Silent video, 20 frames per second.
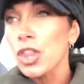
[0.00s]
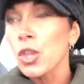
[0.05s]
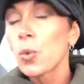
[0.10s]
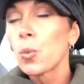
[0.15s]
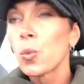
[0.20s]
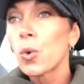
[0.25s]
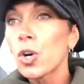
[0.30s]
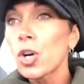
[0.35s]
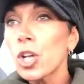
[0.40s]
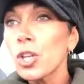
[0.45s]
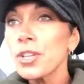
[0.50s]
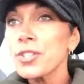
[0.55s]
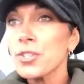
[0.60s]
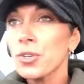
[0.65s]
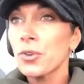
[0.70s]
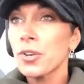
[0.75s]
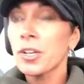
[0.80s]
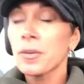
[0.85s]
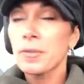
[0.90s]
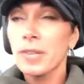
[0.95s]
The world is
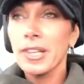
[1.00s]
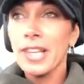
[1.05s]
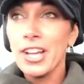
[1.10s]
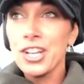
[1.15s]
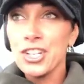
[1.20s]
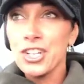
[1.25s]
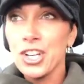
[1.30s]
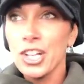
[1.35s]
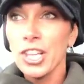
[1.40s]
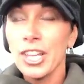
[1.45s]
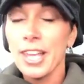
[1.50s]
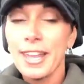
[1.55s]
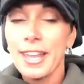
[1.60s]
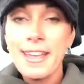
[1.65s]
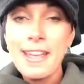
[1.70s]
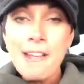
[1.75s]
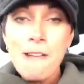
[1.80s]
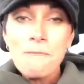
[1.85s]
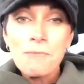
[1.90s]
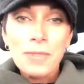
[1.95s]
hurting relationally.
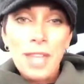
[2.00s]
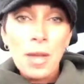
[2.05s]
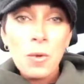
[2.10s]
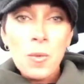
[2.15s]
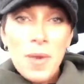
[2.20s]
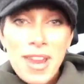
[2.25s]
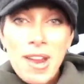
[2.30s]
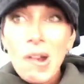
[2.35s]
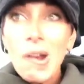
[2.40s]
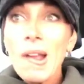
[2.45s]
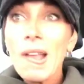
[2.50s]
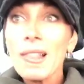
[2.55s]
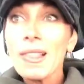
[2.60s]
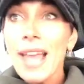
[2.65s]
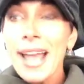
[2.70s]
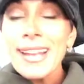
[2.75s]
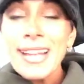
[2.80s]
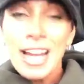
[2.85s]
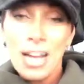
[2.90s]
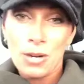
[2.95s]
And we are a
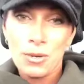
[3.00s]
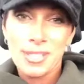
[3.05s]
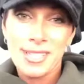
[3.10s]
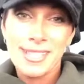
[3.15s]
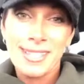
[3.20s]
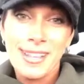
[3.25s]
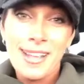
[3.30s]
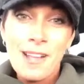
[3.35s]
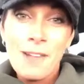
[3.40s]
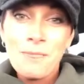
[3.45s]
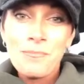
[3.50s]
lighthouse.